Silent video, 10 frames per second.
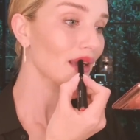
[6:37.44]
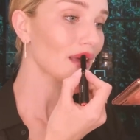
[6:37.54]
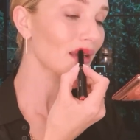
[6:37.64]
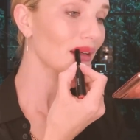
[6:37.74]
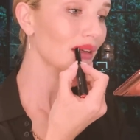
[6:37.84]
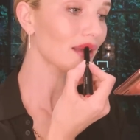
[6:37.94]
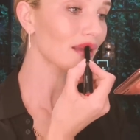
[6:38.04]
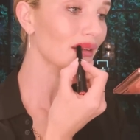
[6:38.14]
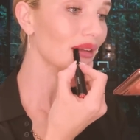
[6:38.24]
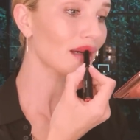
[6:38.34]
I
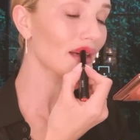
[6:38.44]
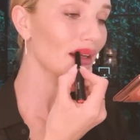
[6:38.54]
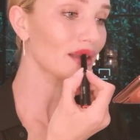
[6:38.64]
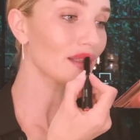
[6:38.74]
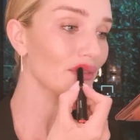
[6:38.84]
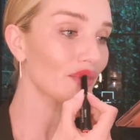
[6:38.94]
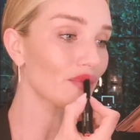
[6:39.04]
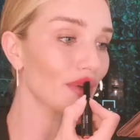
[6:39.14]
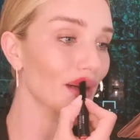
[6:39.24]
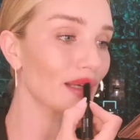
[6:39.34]
actually
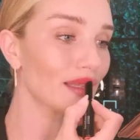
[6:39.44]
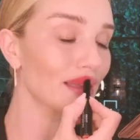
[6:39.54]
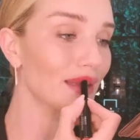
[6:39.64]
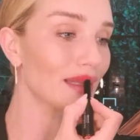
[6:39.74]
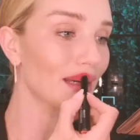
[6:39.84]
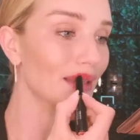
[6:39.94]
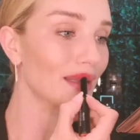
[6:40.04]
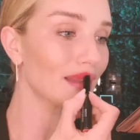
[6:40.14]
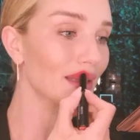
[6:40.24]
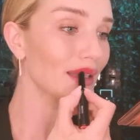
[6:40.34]
find
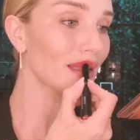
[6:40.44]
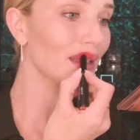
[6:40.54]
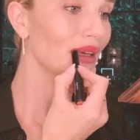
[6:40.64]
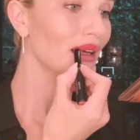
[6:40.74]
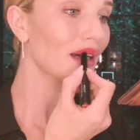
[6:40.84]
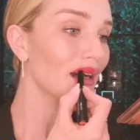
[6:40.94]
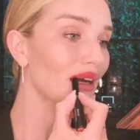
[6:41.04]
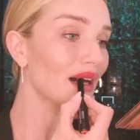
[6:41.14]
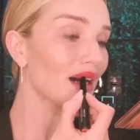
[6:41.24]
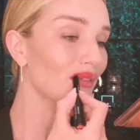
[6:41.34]
that the
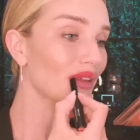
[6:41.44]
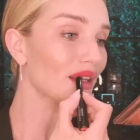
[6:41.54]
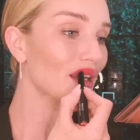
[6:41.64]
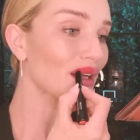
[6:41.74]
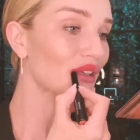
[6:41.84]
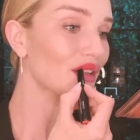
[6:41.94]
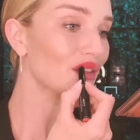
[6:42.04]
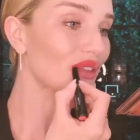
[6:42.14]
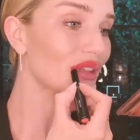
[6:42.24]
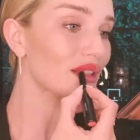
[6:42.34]
application
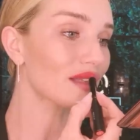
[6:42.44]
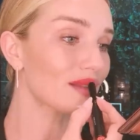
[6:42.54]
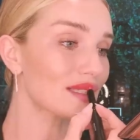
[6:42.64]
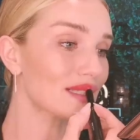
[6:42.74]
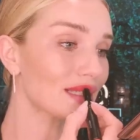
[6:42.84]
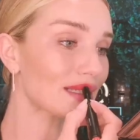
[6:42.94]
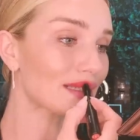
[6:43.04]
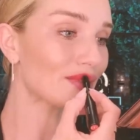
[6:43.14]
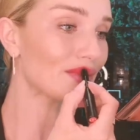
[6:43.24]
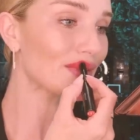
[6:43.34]
of this lipstick
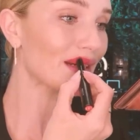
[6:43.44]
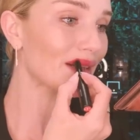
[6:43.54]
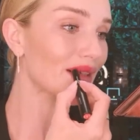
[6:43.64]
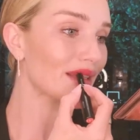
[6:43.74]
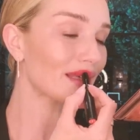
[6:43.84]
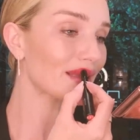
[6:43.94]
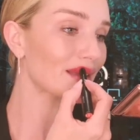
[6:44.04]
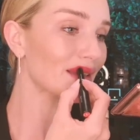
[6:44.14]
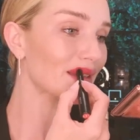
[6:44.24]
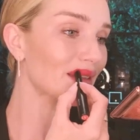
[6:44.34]
is very
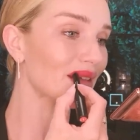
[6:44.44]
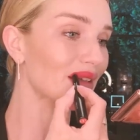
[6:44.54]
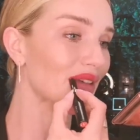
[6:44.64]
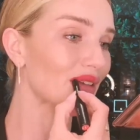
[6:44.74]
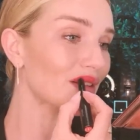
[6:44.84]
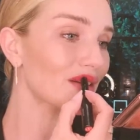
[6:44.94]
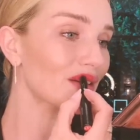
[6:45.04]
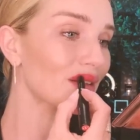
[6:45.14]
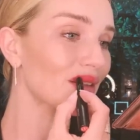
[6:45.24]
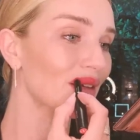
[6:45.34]
easy to
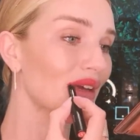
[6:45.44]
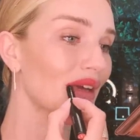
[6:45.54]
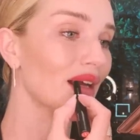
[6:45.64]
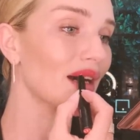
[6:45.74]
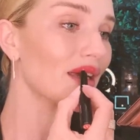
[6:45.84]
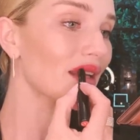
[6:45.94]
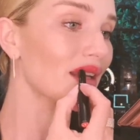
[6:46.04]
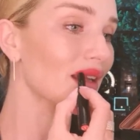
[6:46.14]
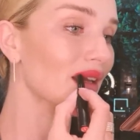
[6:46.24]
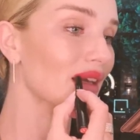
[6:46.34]
use, and
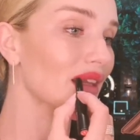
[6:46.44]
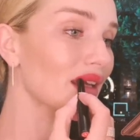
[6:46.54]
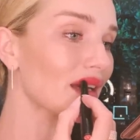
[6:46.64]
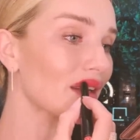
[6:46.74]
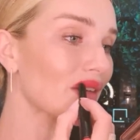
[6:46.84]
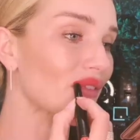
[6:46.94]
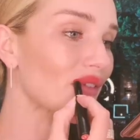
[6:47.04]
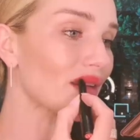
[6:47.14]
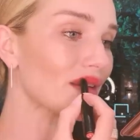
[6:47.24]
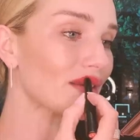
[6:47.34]
I like the edge
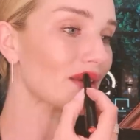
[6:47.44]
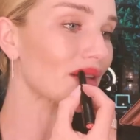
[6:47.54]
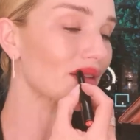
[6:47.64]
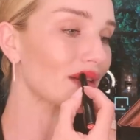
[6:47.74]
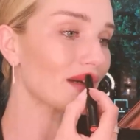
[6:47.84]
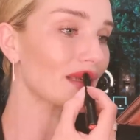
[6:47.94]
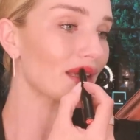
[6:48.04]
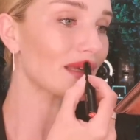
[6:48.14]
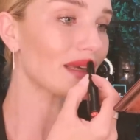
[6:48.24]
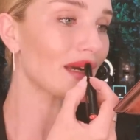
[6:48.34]
of it, so you can kind
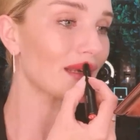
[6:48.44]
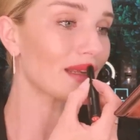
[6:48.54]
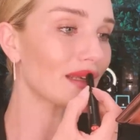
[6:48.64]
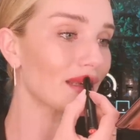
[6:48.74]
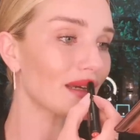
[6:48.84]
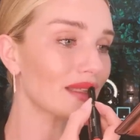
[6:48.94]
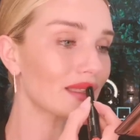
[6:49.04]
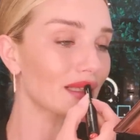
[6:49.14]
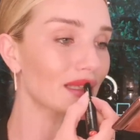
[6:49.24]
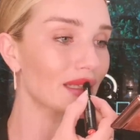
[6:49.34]
of get a
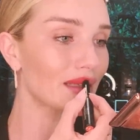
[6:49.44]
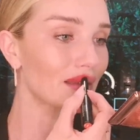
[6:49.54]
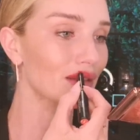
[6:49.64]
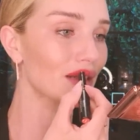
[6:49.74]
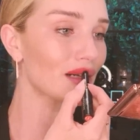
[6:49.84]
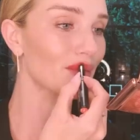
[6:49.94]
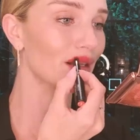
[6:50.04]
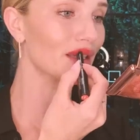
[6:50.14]
nice clean sharp